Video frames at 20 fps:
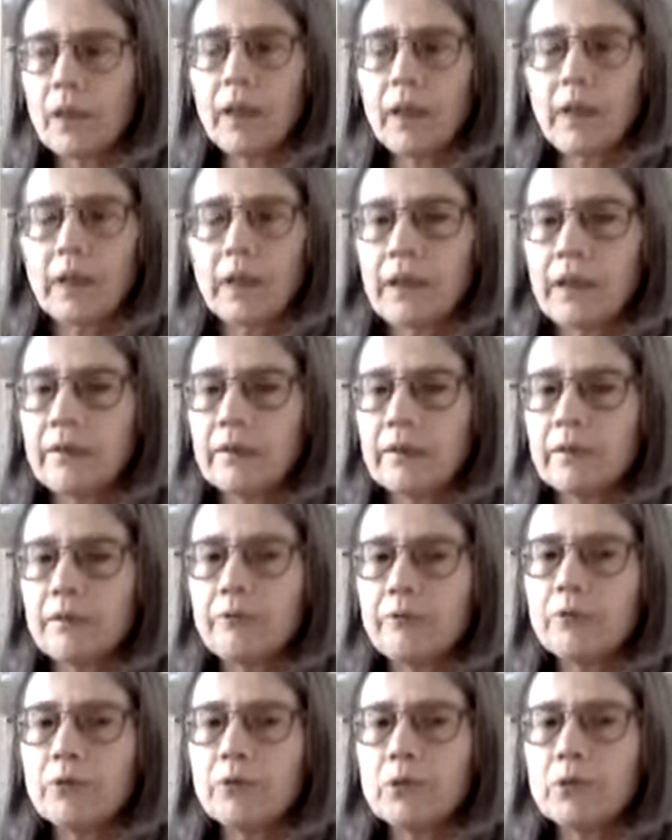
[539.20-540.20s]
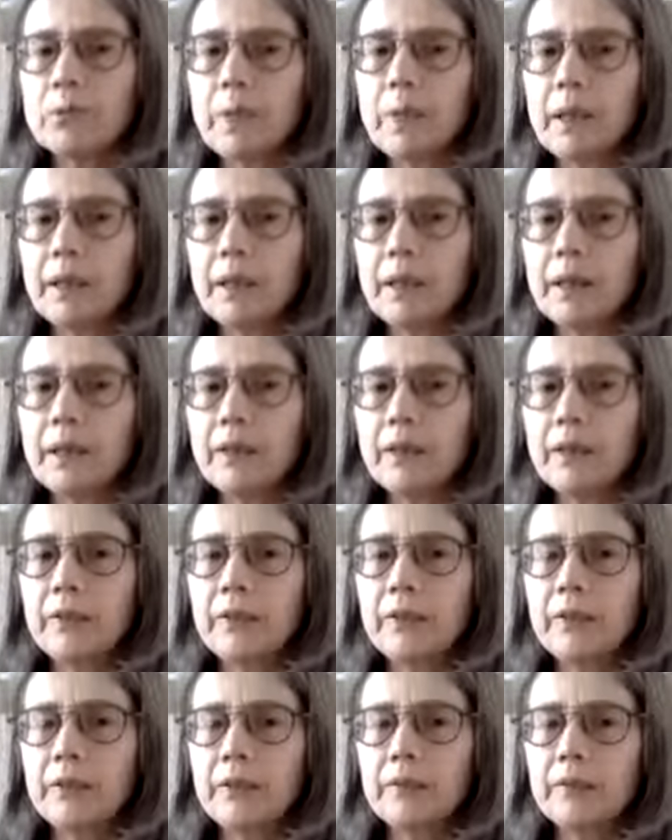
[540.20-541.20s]
And it's a full body
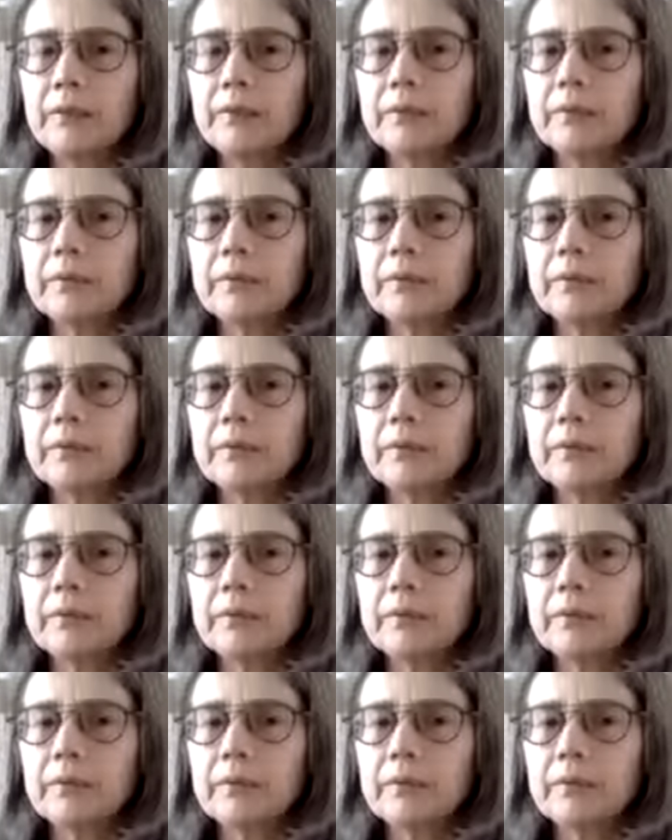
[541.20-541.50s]
hydration.